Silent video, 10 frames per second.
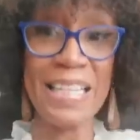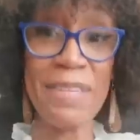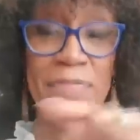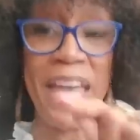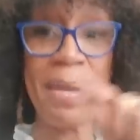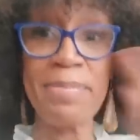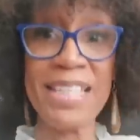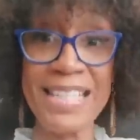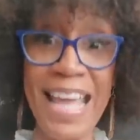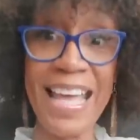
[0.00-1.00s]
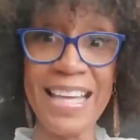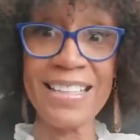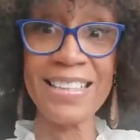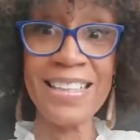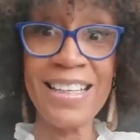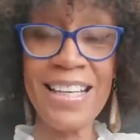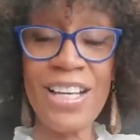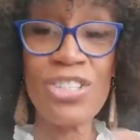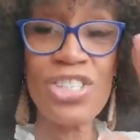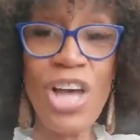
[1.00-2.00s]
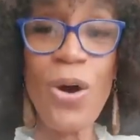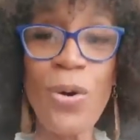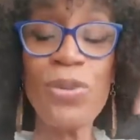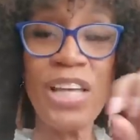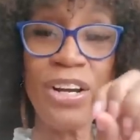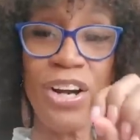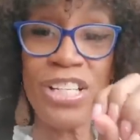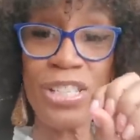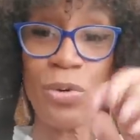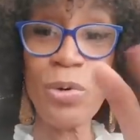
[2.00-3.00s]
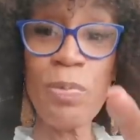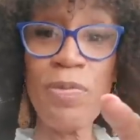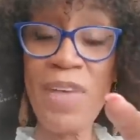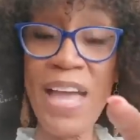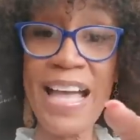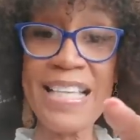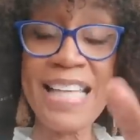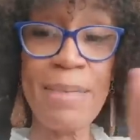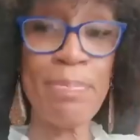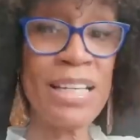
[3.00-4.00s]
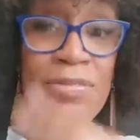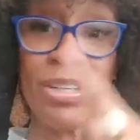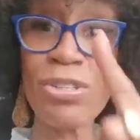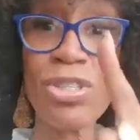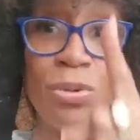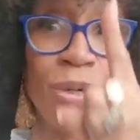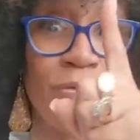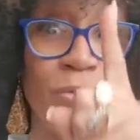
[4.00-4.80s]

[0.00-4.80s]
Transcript: defame the dead. So there is a group of fans. I believe they're suing